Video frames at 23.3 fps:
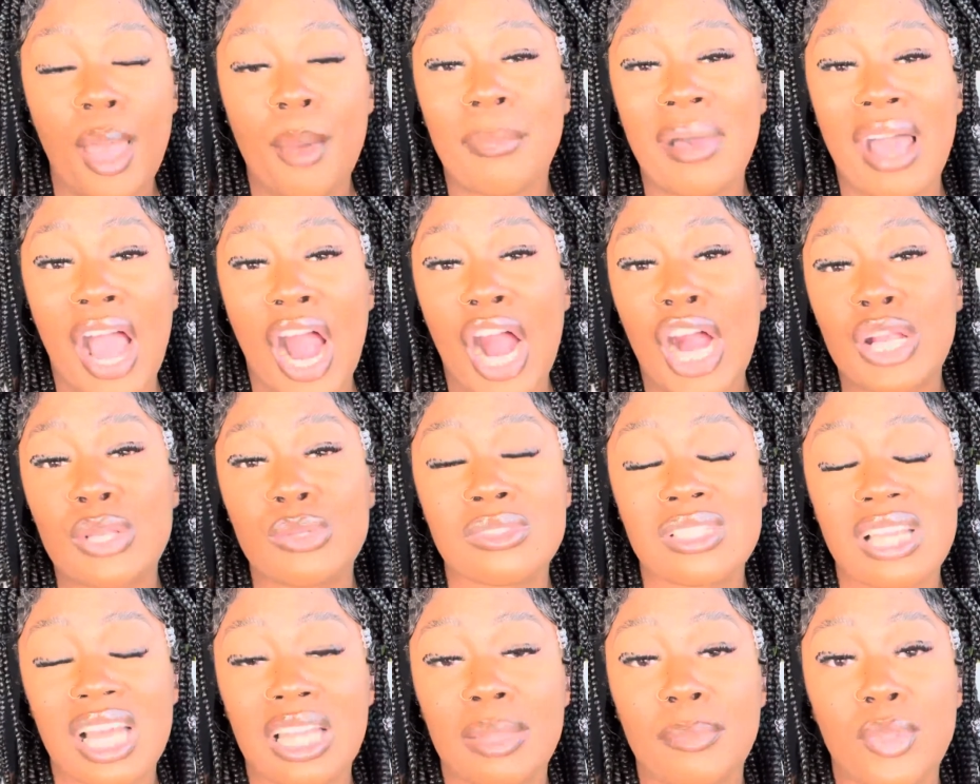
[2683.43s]
But how are you
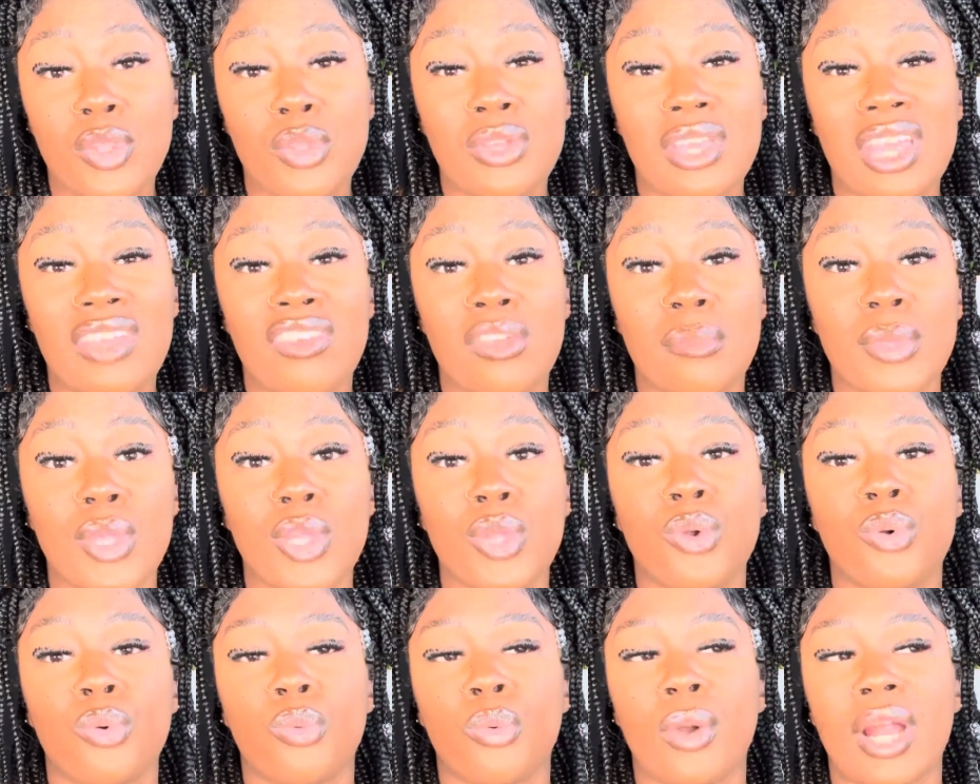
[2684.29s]
telling me you're giving me
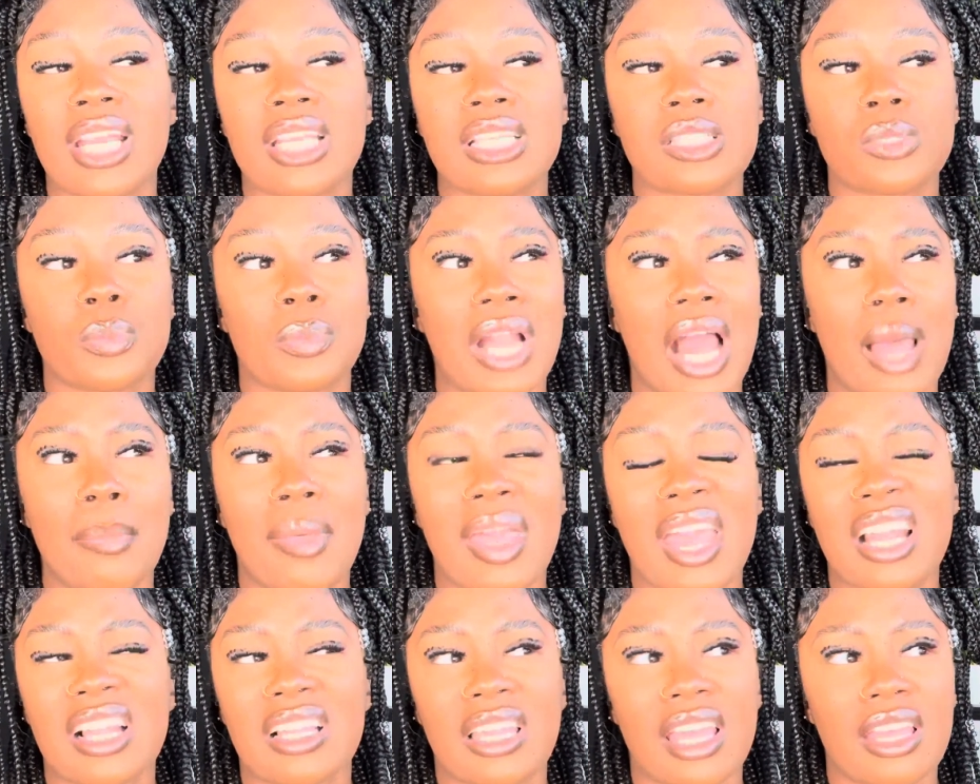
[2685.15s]
grace when I
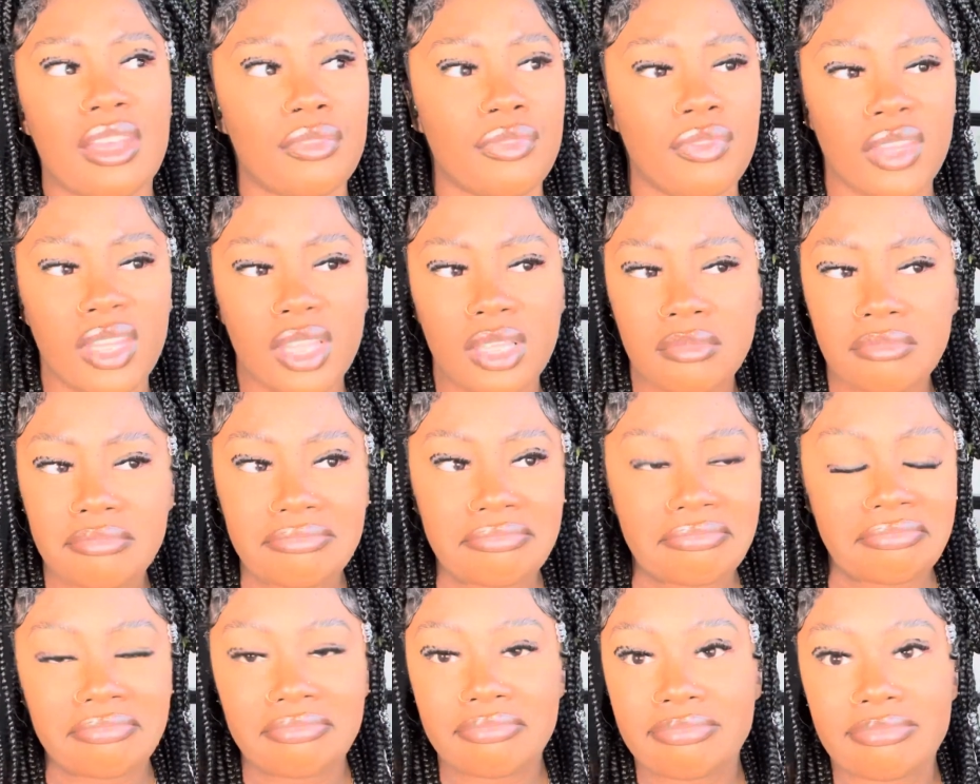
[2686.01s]
paid a late fee?
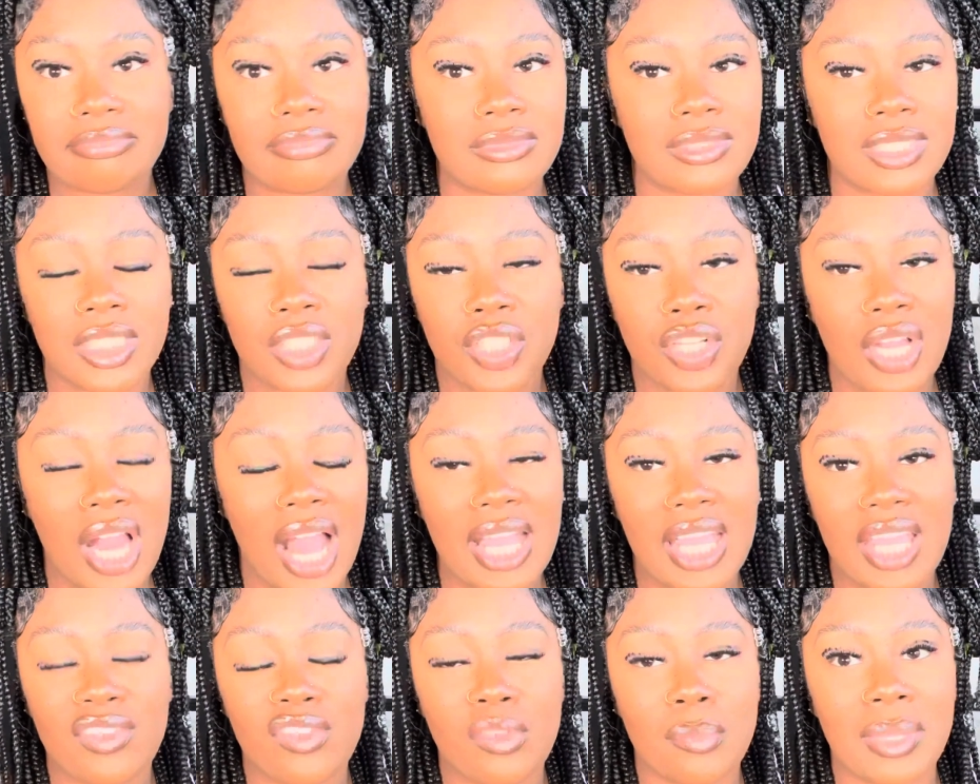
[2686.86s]
You're
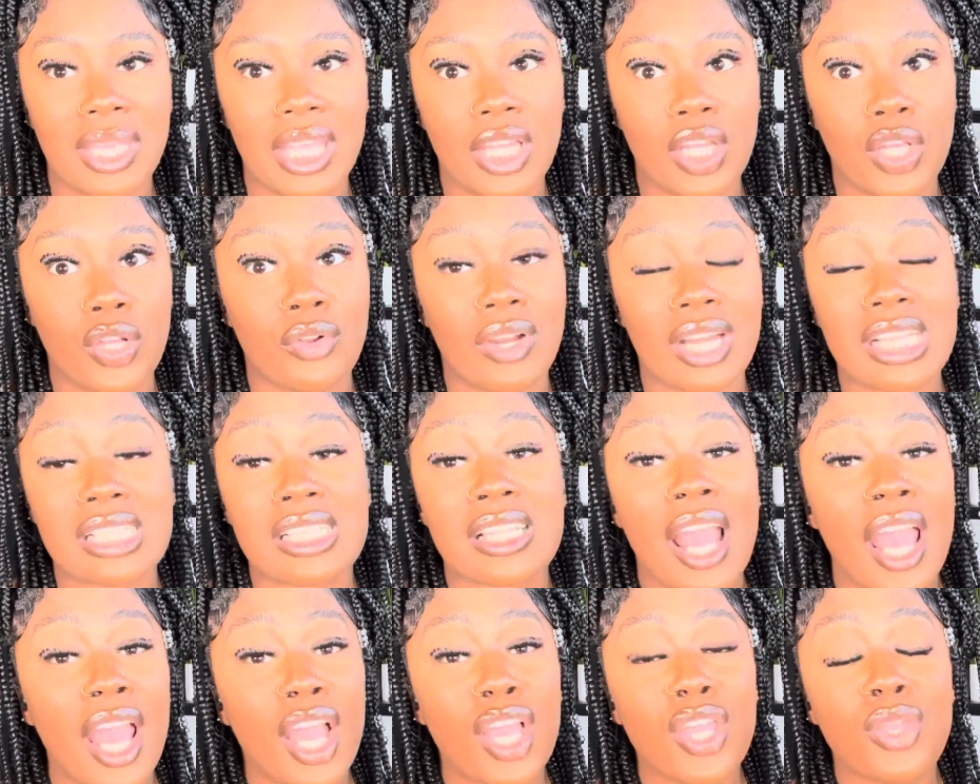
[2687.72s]
not giving me any grace.
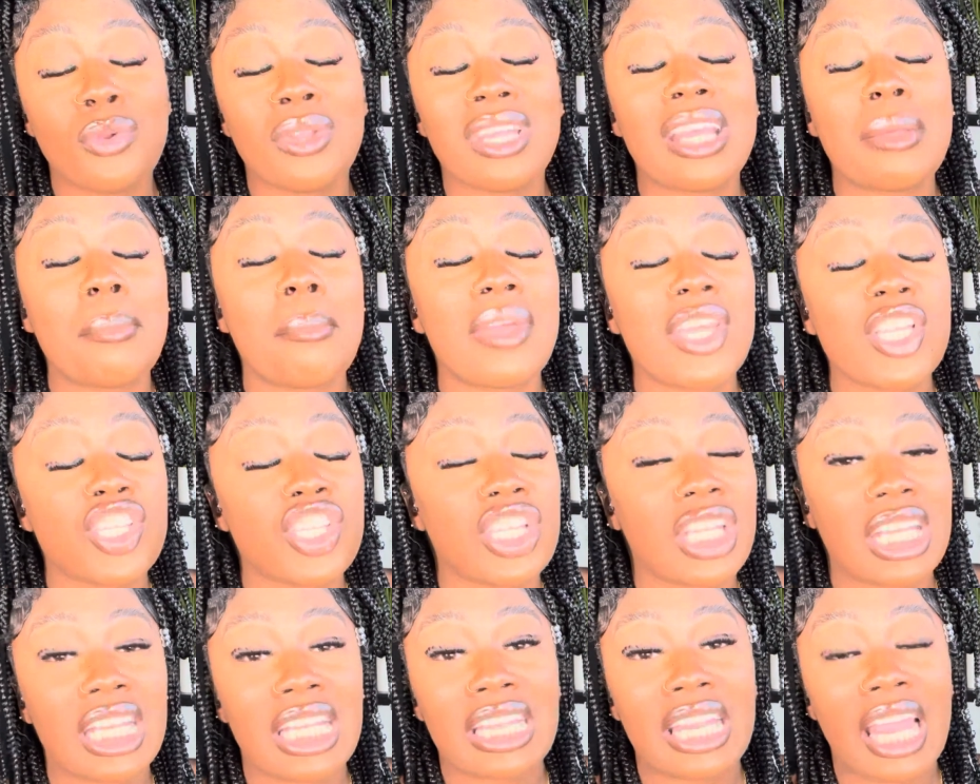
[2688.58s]
And you didn't
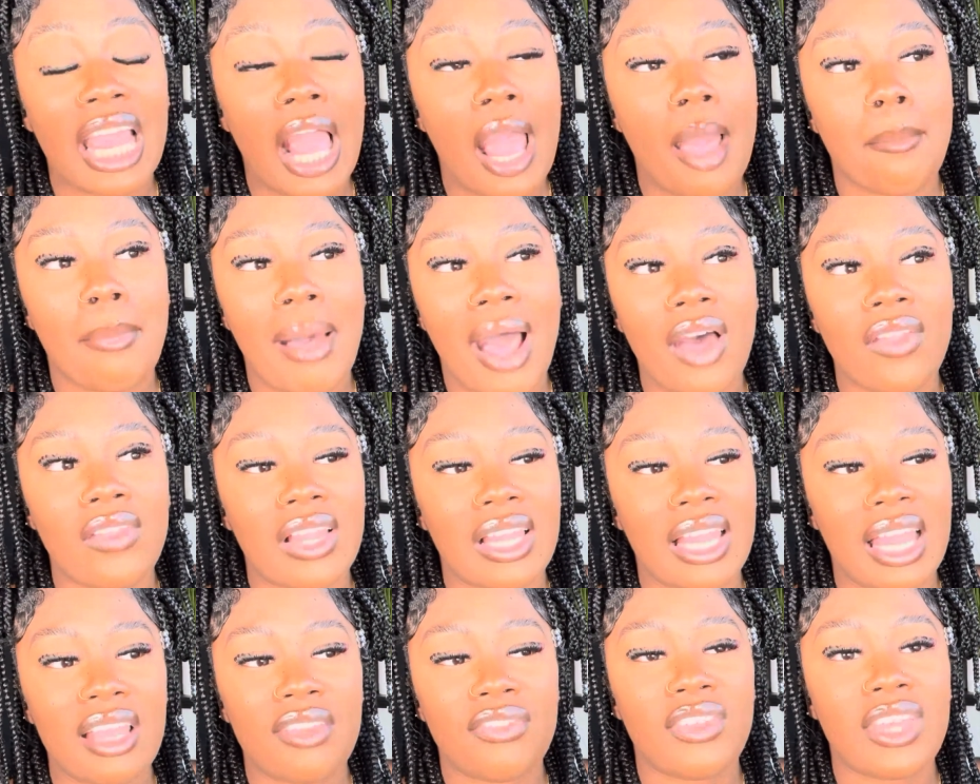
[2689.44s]
mention anything about the
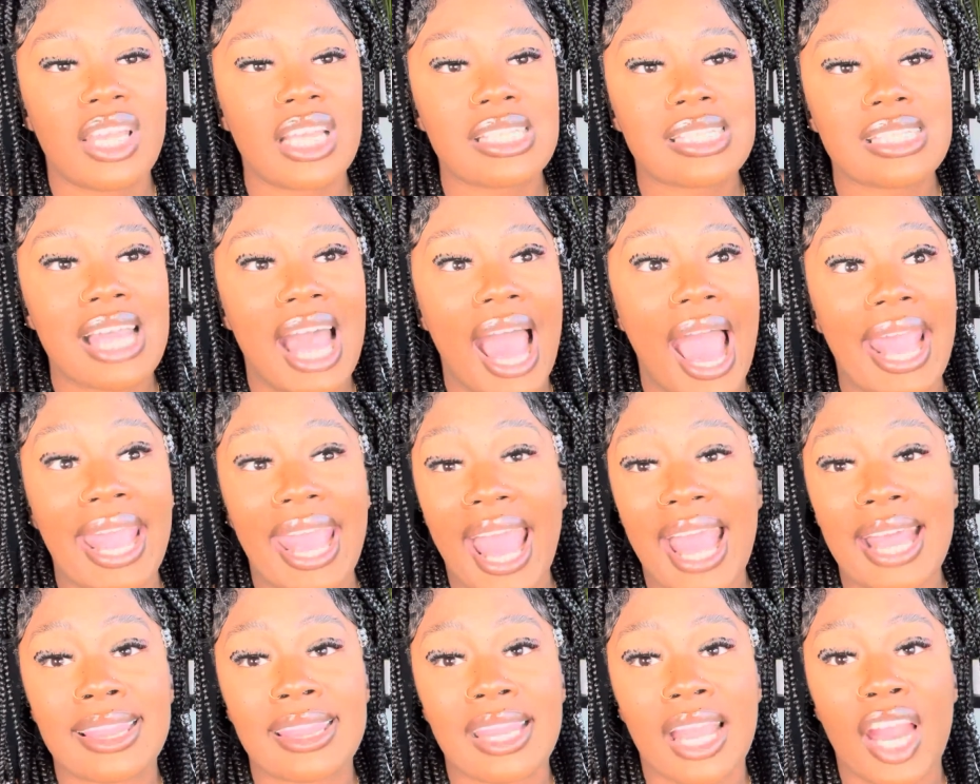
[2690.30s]
late fee until I
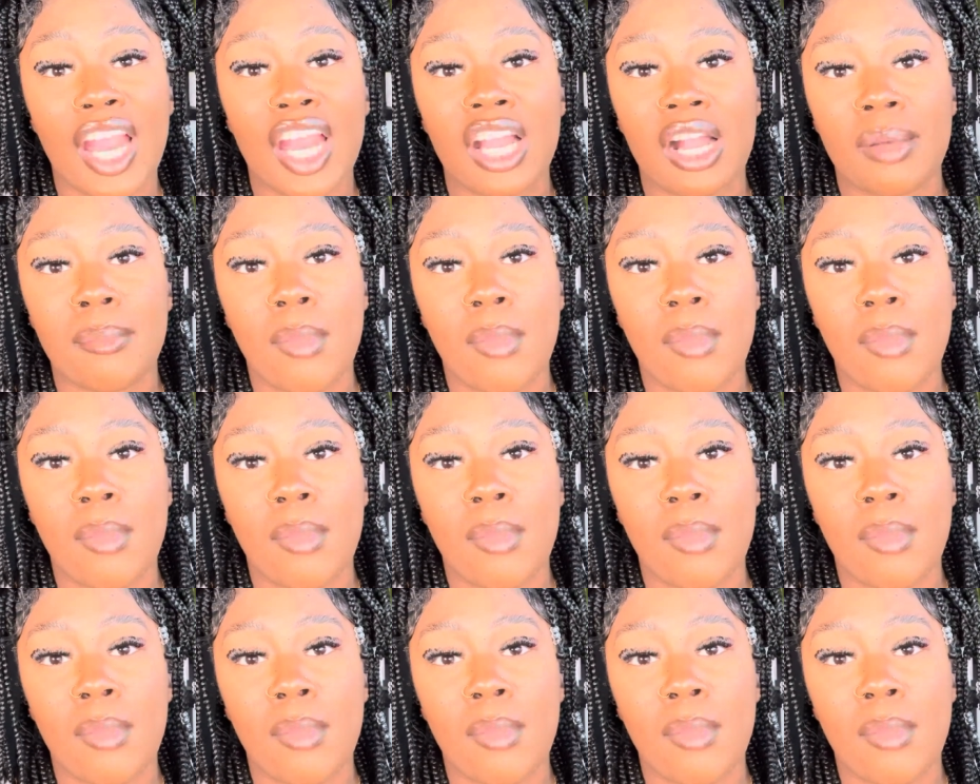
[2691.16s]
got there and I'm